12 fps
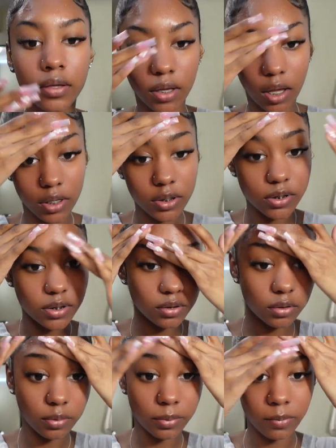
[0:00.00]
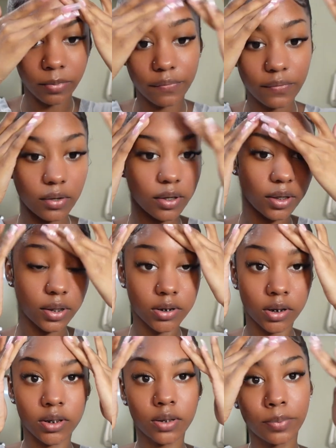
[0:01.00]
And just a little bit on my forehead because
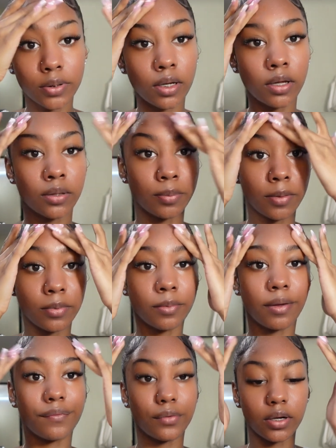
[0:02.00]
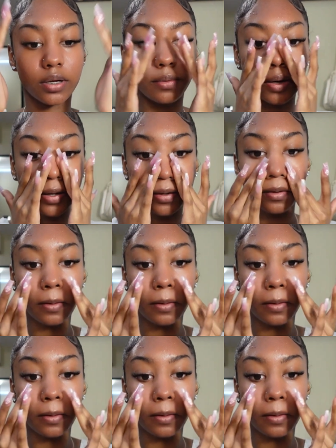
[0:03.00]
I did put the other primer on my forehead already.